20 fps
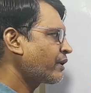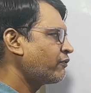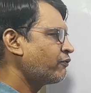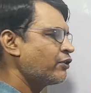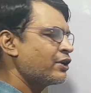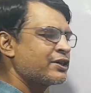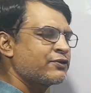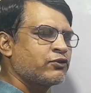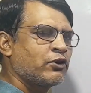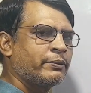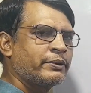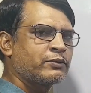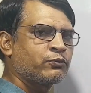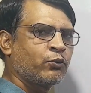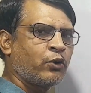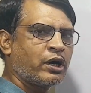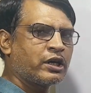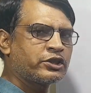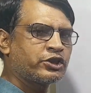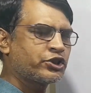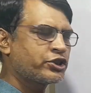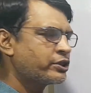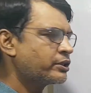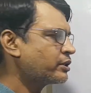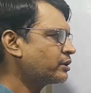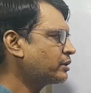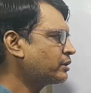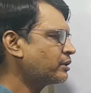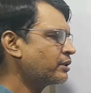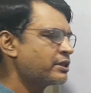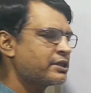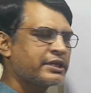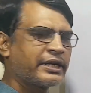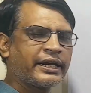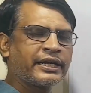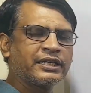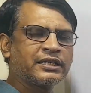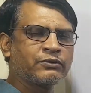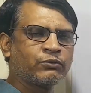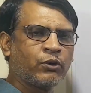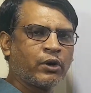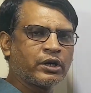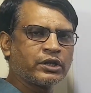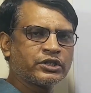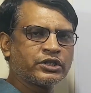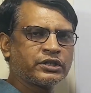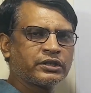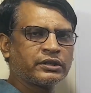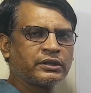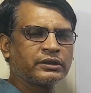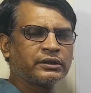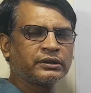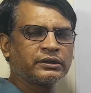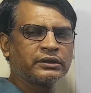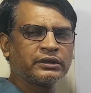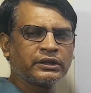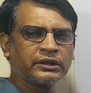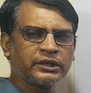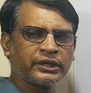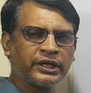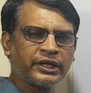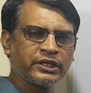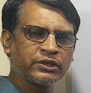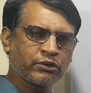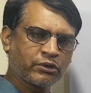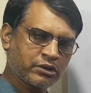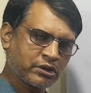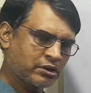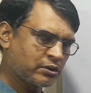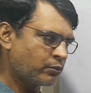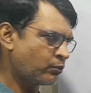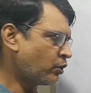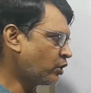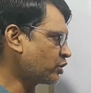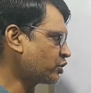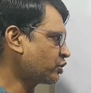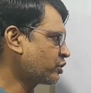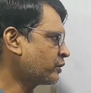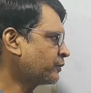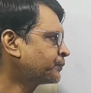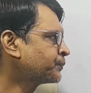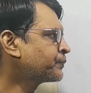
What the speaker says: First form is watch, the second is watched, the third is also watched.